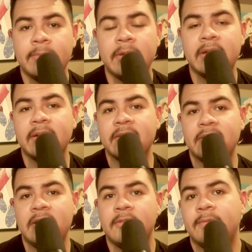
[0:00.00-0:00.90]
because
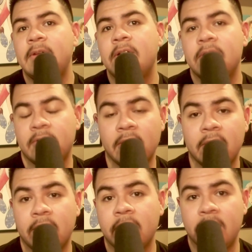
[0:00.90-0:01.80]
these figures
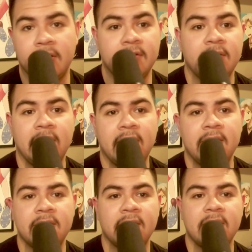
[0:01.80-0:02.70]
are art,
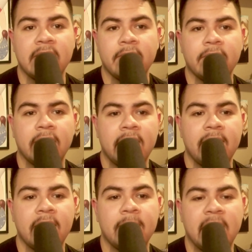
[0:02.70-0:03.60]
and to downgrade
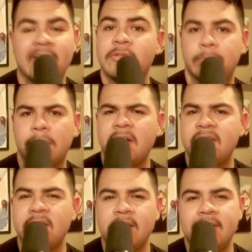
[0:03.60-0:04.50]
them as
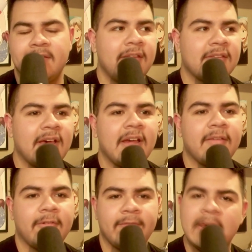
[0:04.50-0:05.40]
priceless is kind
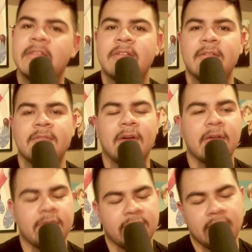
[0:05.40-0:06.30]
of offensive,
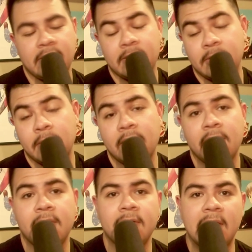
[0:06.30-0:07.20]
obviously, to
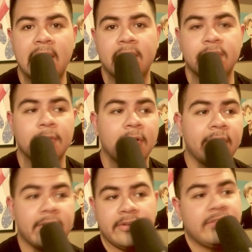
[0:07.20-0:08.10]
the actual
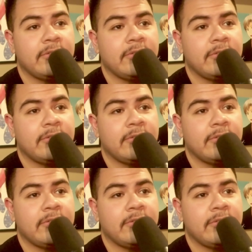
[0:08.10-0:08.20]
artists